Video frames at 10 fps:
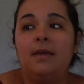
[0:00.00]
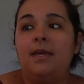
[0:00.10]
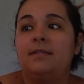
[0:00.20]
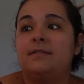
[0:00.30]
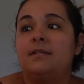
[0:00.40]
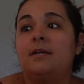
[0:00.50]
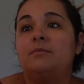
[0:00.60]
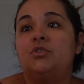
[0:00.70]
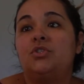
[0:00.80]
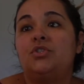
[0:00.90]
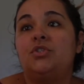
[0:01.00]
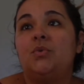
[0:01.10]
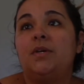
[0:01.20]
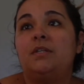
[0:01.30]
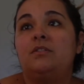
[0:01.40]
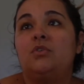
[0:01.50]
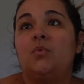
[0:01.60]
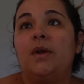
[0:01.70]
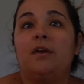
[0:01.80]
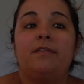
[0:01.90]
and some just do it to
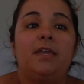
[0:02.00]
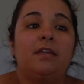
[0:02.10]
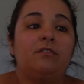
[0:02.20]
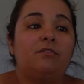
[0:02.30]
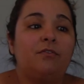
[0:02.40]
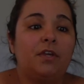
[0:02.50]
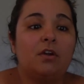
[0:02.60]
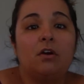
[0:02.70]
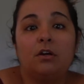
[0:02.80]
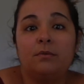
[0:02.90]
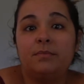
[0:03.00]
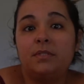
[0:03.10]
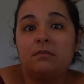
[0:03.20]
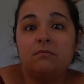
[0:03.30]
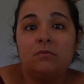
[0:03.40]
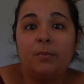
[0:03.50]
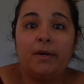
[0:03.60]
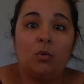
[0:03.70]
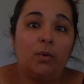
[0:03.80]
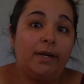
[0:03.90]
where they can fit carbs, no
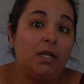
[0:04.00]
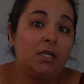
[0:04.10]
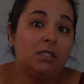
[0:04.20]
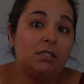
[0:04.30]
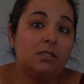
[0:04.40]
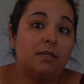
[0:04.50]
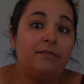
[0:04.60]
matter what it is.